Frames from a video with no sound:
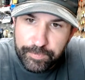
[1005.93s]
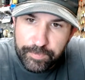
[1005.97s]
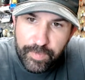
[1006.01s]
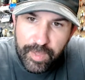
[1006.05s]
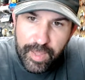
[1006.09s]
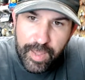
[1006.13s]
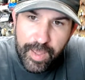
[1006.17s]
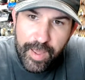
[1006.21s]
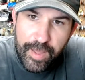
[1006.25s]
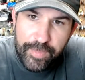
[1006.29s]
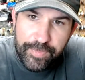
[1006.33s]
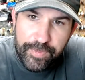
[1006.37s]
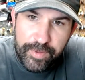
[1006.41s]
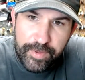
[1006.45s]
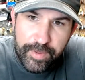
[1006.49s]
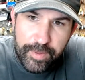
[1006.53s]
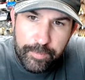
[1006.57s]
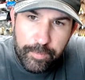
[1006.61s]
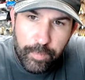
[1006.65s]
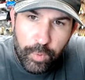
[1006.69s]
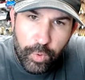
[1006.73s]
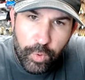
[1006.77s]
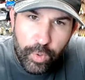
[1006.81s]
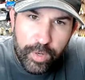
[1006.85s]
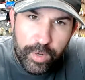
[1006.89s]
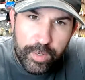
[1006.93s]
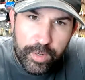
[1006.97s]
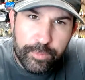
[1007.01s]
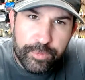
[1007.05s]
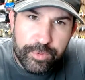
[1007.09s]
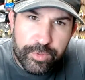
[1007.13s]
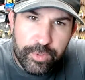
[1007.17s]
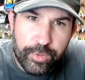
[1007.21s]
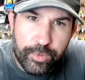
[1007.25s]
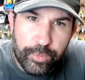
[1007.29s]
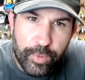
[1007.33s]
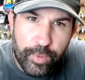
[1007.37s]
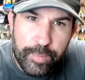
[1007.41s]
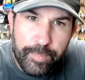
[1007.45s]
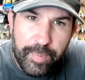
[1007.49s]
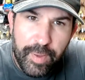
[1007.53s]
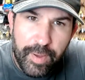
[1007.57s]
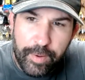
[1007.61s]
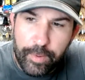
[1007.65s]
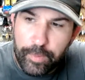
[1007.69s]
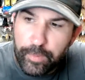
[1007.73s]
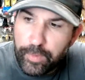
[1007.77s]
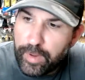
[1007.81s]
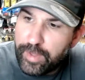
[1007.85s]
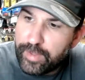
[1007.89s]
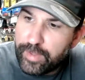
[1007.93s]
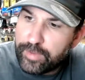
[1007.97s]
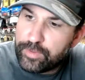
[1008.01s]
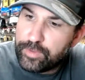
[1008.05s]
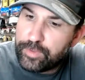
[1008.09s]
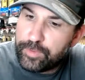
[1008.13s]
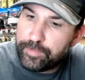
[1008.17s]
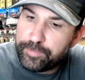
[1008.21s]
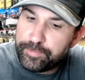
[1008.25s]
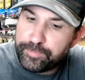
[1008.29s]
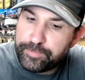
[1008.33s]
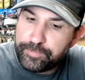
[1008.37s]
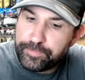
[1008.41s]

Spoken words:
Yeah, I think Morgan, it was the 3-pack of reds.